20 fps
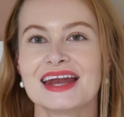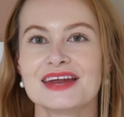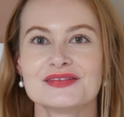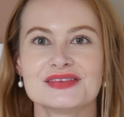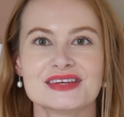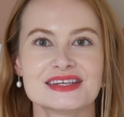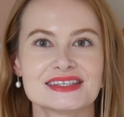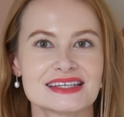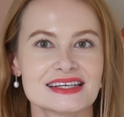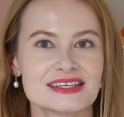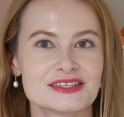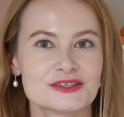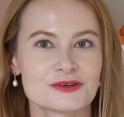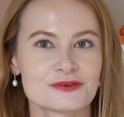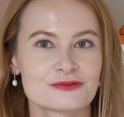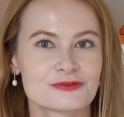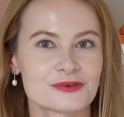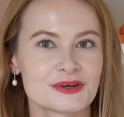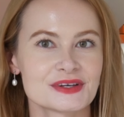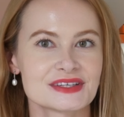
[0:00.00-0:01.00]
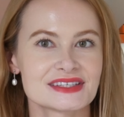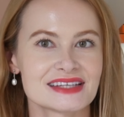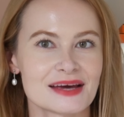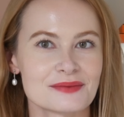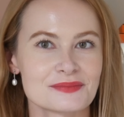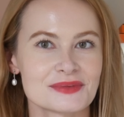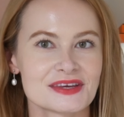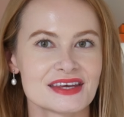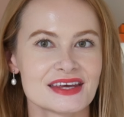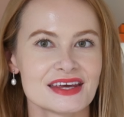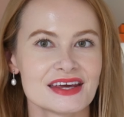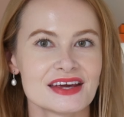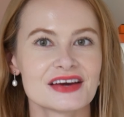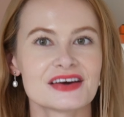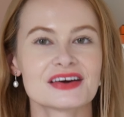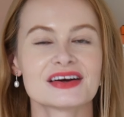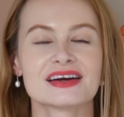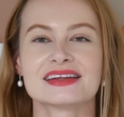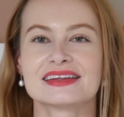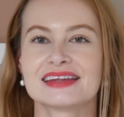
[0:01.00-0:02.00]
this is your first time
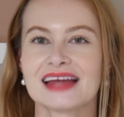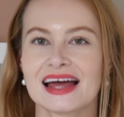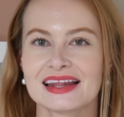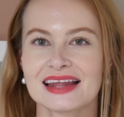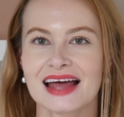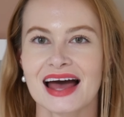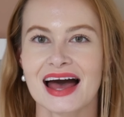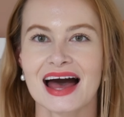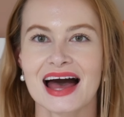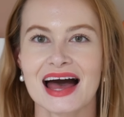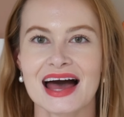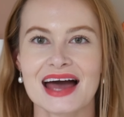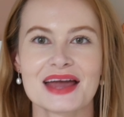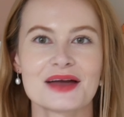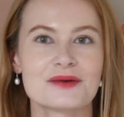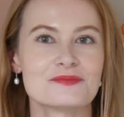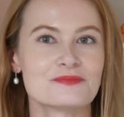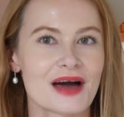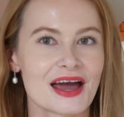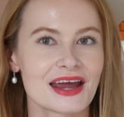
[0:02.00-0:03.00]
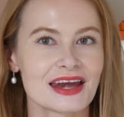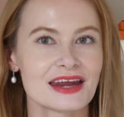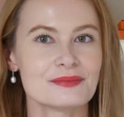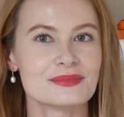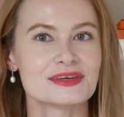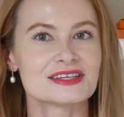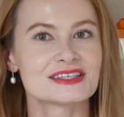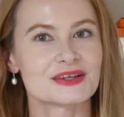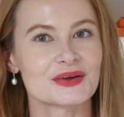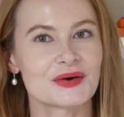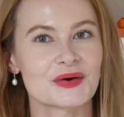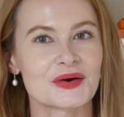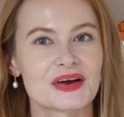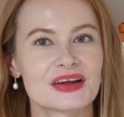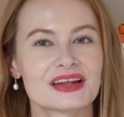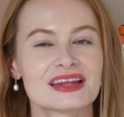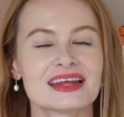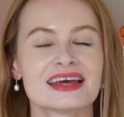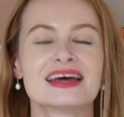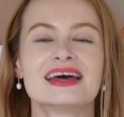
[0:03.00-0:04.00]
here, then hi, my name is
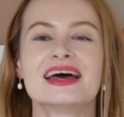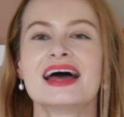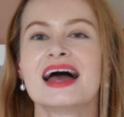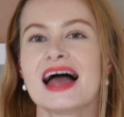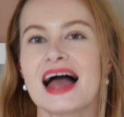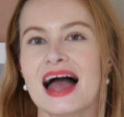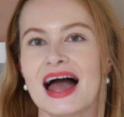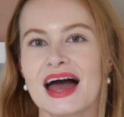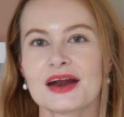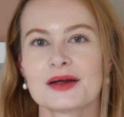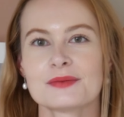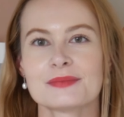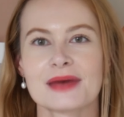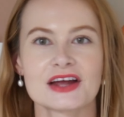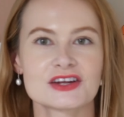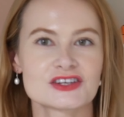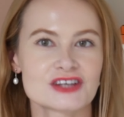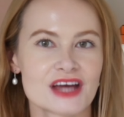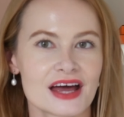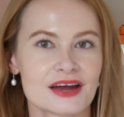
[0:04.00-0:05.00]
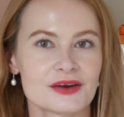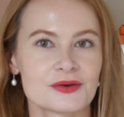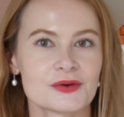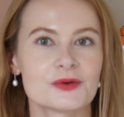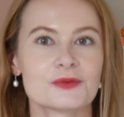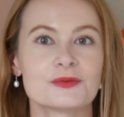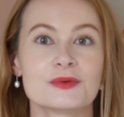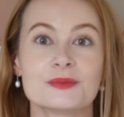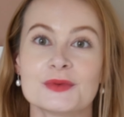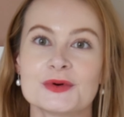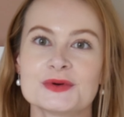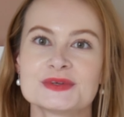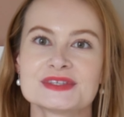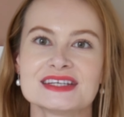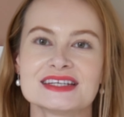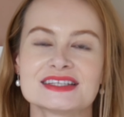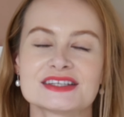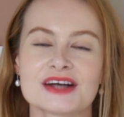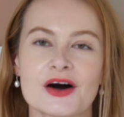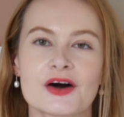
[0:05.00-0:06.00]
Lauren, and on my channel we
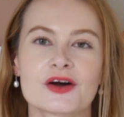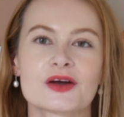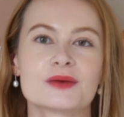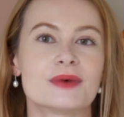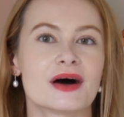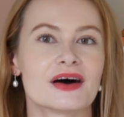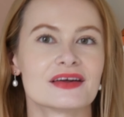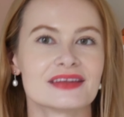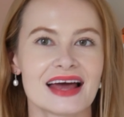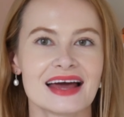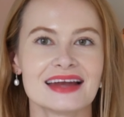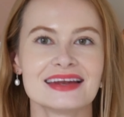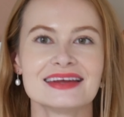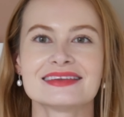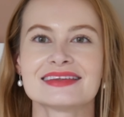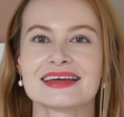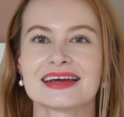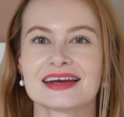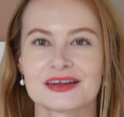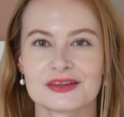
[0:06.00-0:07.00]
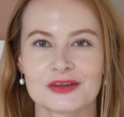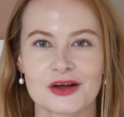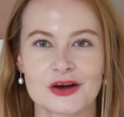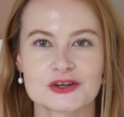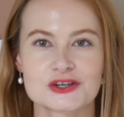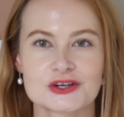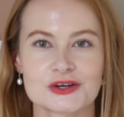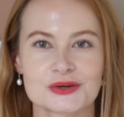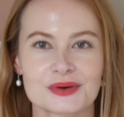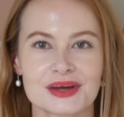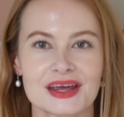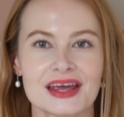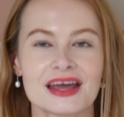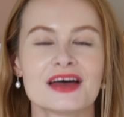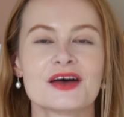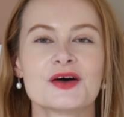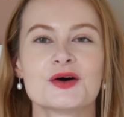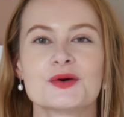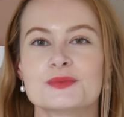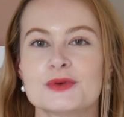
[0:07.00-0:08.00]
mostly talk about anything luxury,
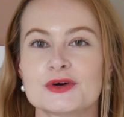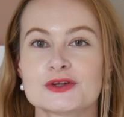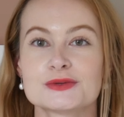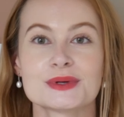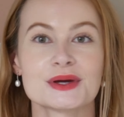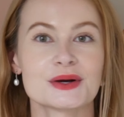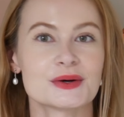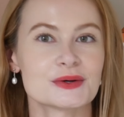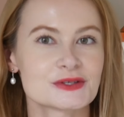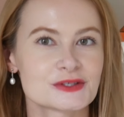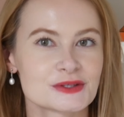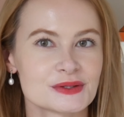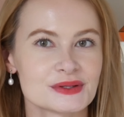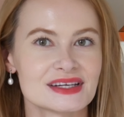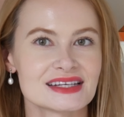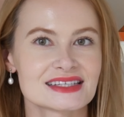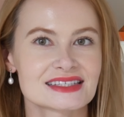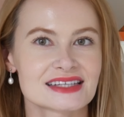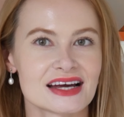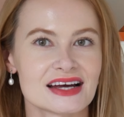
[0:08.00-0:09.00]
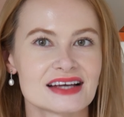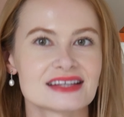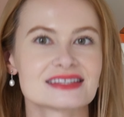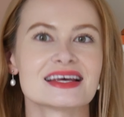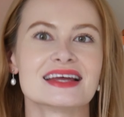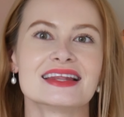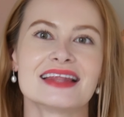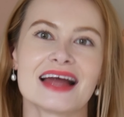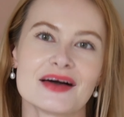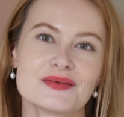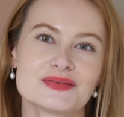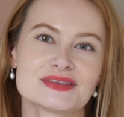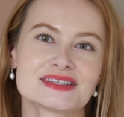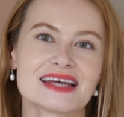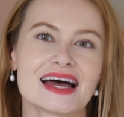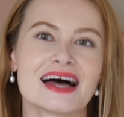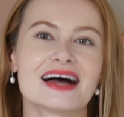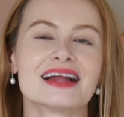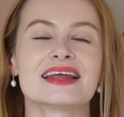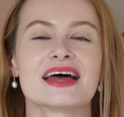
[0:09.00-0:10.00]
but we also discuss
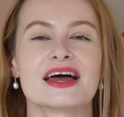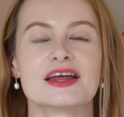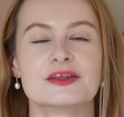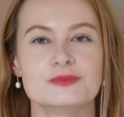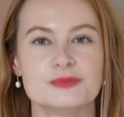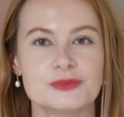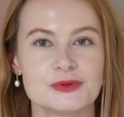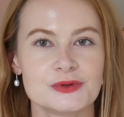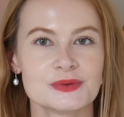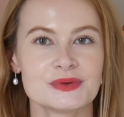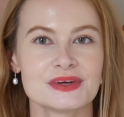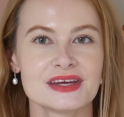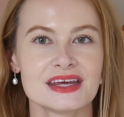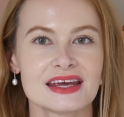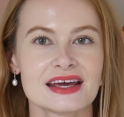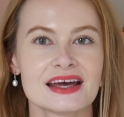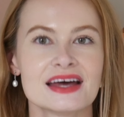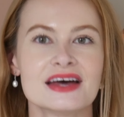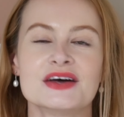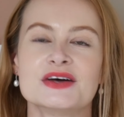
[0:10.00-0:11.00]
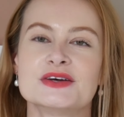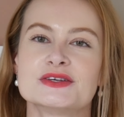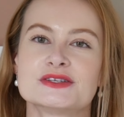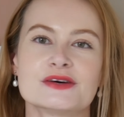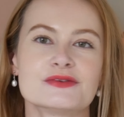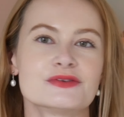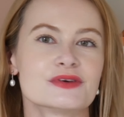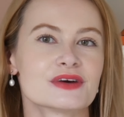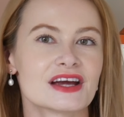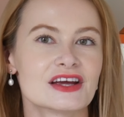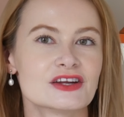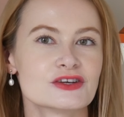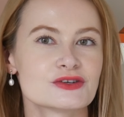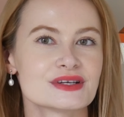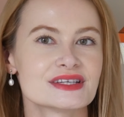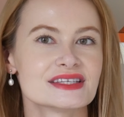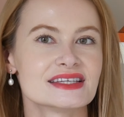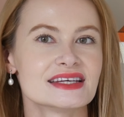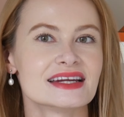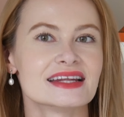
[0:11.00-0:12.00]
lifestyle and beauty. So if you're
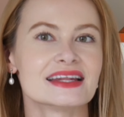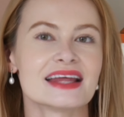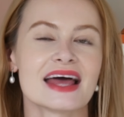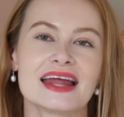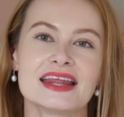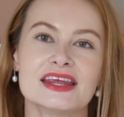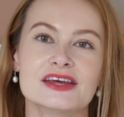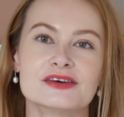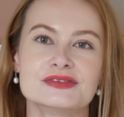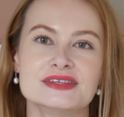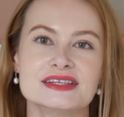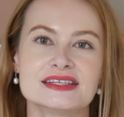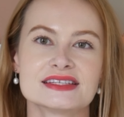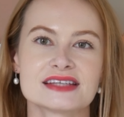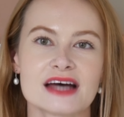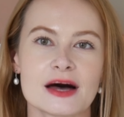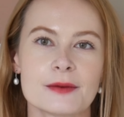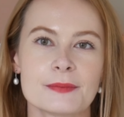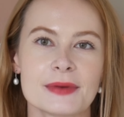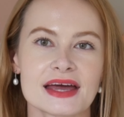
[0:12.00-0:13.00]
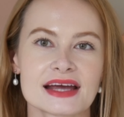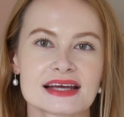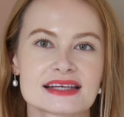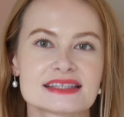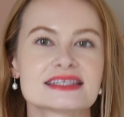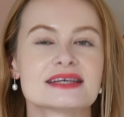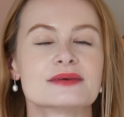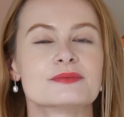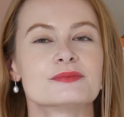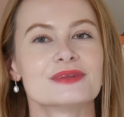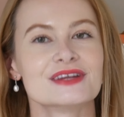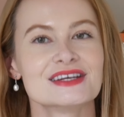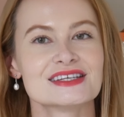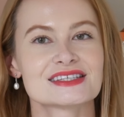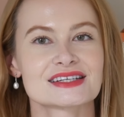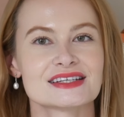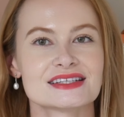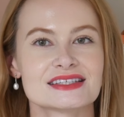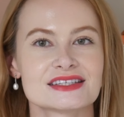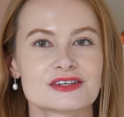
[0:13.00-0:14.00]
interested in any of these topics, please
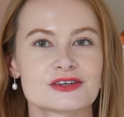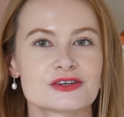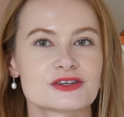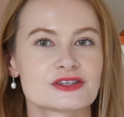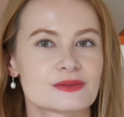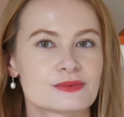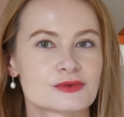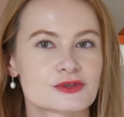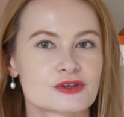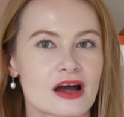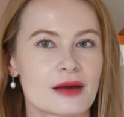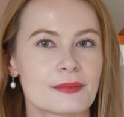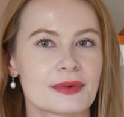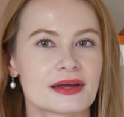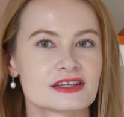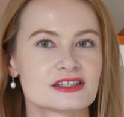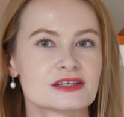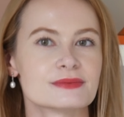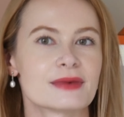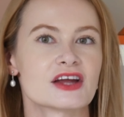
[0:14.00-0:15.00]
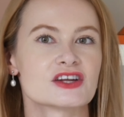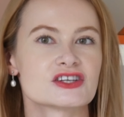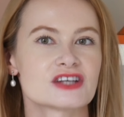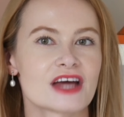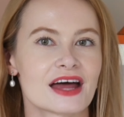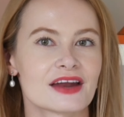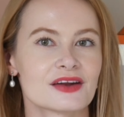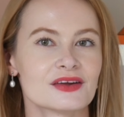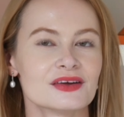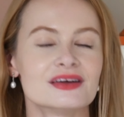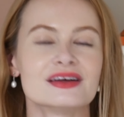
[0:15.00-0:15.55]
consider subscribing to my channel,